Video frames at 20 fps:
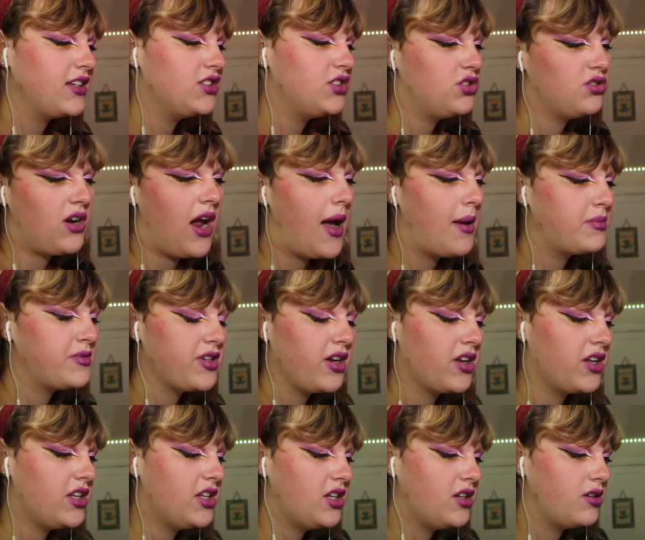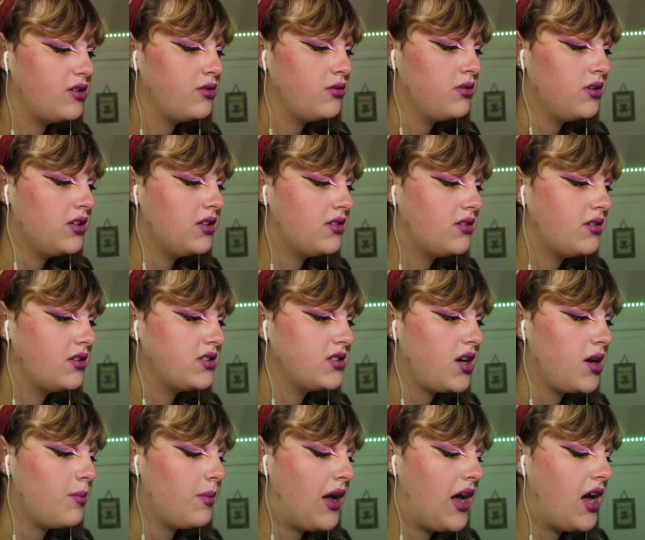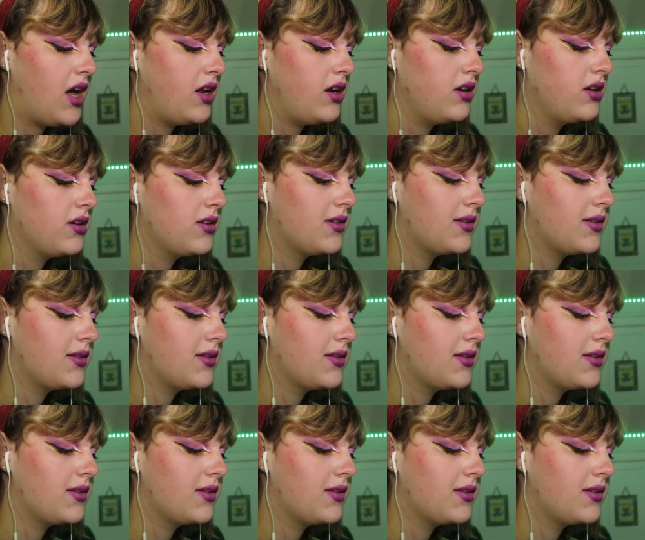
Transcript: straps are cute. It's not bad.